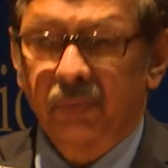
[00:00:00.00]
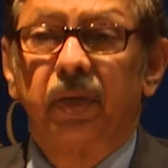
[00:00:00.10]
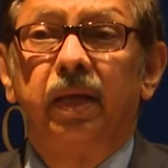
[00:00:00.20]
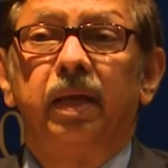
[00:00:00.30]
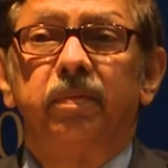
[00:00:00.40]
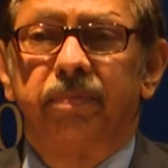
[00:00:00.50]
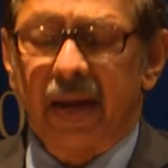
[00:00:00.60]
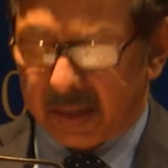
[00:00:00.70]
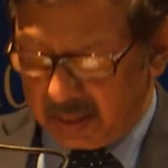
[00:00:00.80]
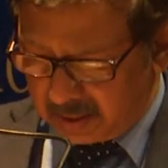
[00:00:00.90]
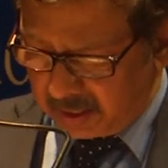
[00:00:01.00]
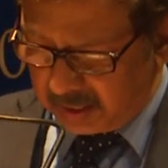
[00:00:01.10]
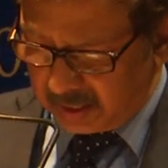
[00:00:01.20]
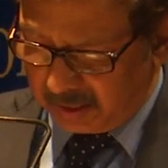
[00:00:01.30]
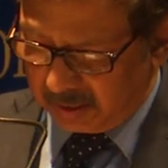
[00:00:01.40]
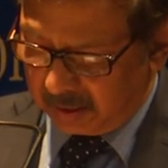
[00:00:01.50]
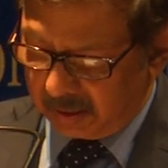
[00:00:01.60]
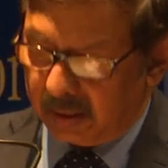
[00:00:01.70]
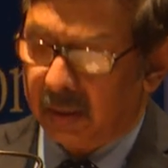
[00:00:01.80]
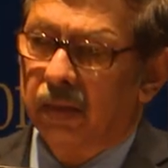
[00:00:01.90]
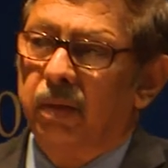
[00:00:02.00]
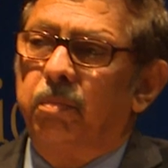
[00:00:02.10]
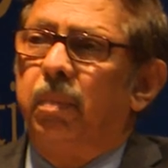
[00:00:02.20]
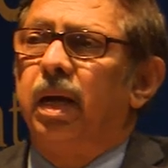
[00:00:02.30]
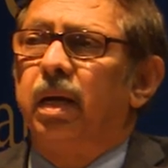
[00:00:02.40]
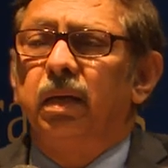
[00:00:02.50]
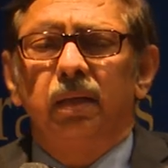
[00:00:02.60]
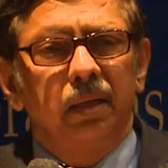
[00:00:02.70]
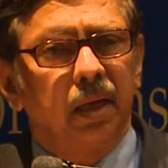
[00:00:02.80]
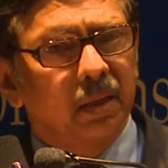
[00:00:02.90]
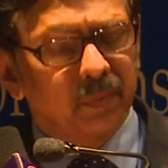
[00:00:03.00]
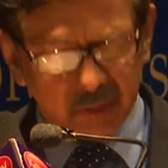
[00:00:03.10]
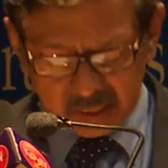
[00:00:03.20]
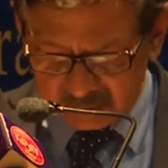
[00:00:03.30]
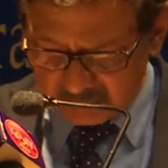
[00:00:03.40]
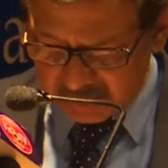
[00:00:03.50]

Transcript: of the faculty, my young friends,